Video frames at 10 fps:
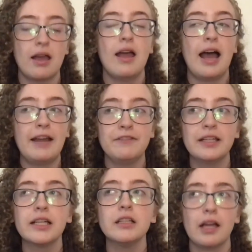I feel
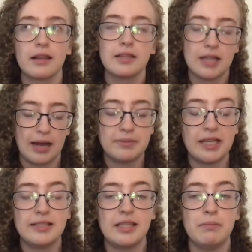like a lot of the times I
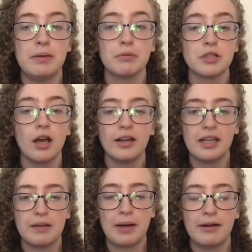see people talking
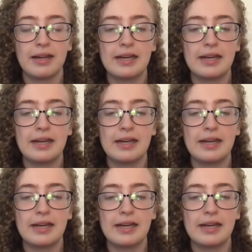about it,